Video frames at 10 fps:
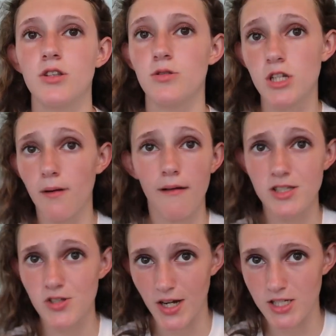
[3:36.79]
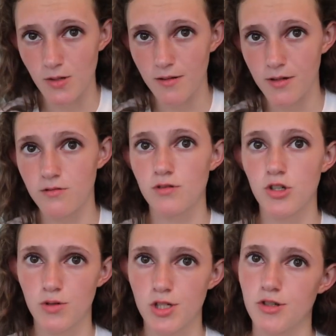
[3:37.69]
YouTube, obviously you guys know my
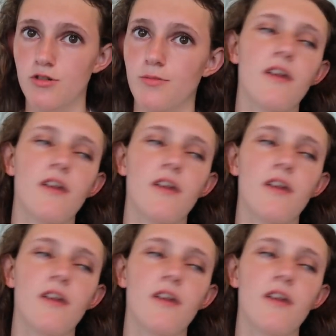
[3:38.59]
YouTube,